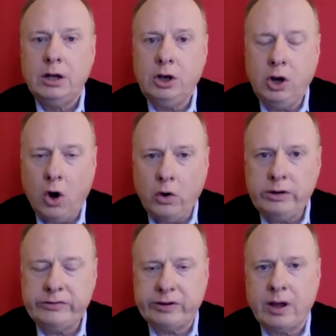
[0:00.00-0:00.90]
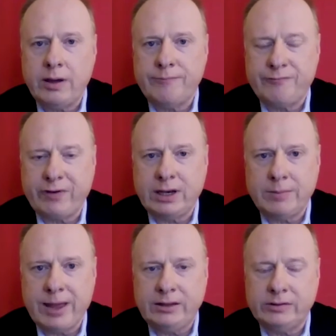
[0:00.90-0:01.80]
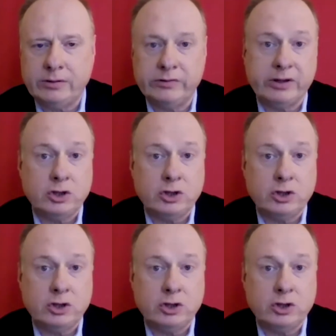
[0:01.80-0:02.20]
long term fundamentals.